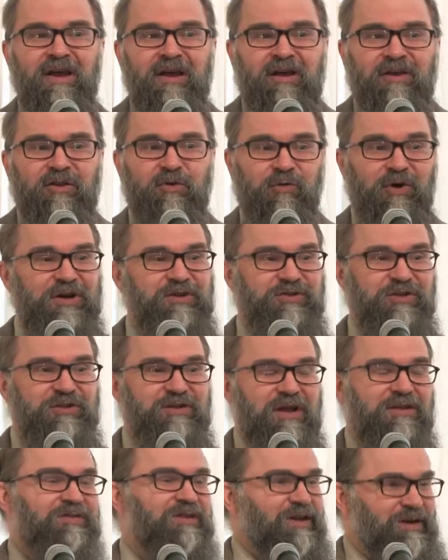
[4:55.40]
the reason
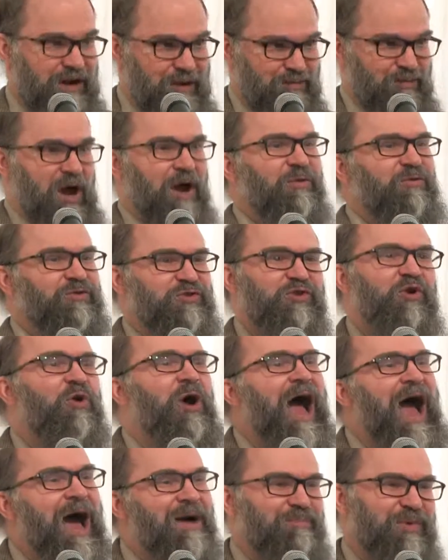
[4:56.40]
that I was so
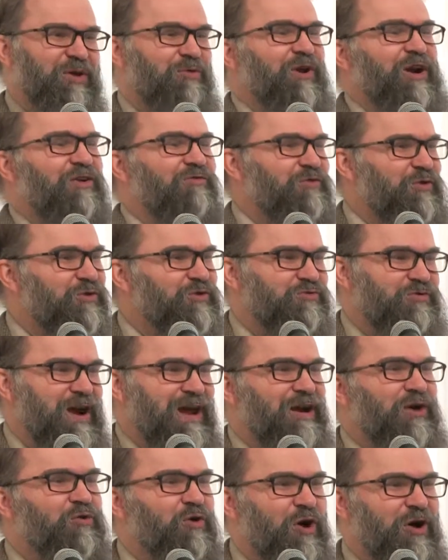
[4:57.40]
happy when I first
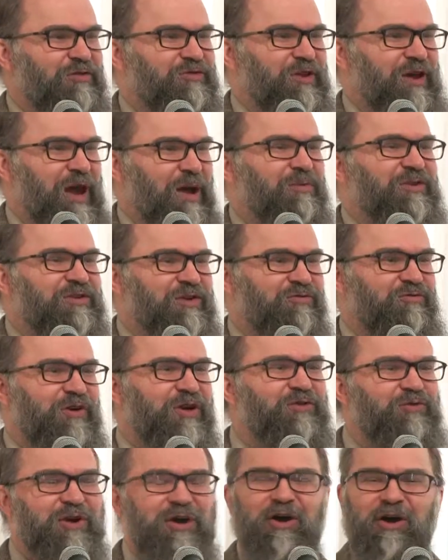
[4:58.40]
ran across the Hamilton
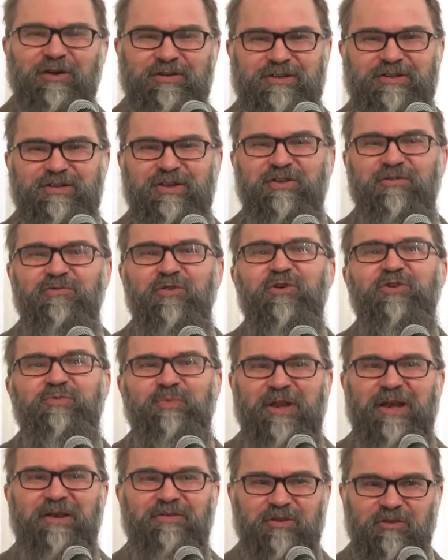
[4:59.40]
Victory Gardens in the first
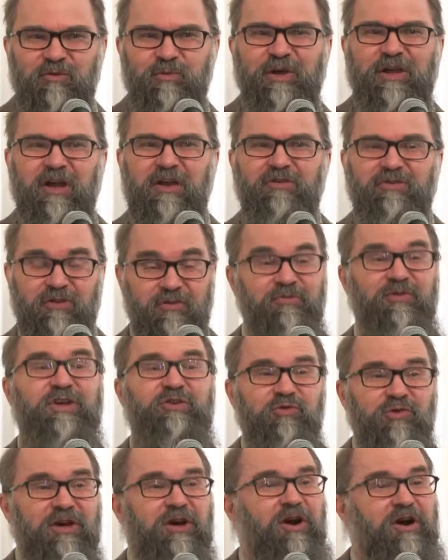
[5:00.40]
place is because the
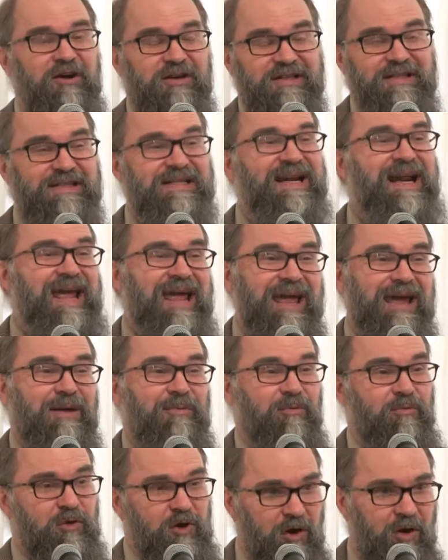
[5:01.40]
Victory Gardens
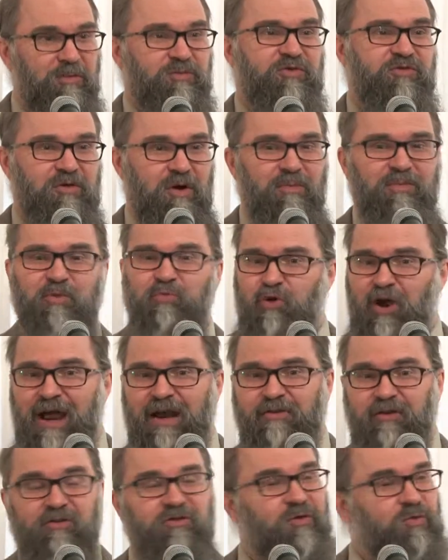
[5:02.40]
name comes from the
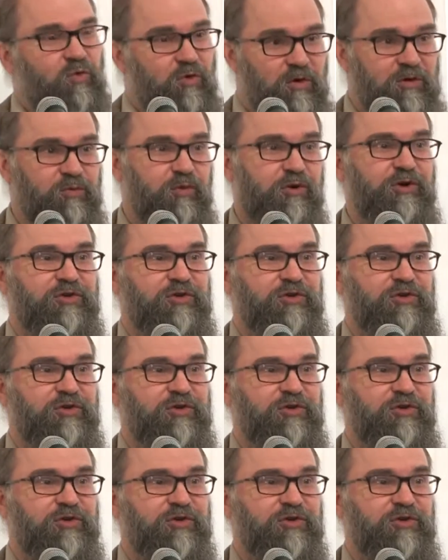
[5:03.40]
practice in World War